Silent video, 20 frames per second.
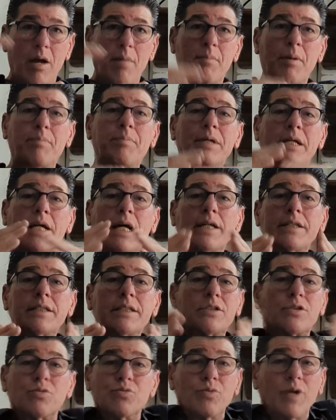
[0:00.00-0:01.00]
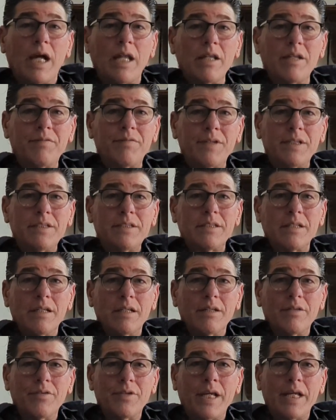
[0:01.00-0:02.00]
But because it's relevant,
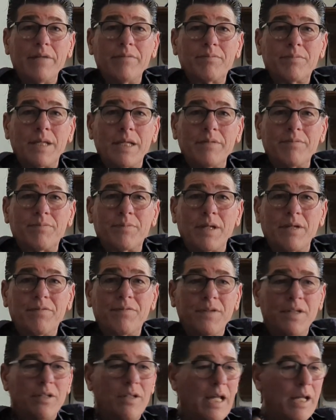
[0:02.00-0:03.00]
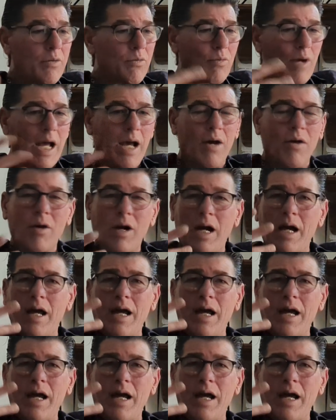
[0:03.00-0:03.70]
they feel like, wow,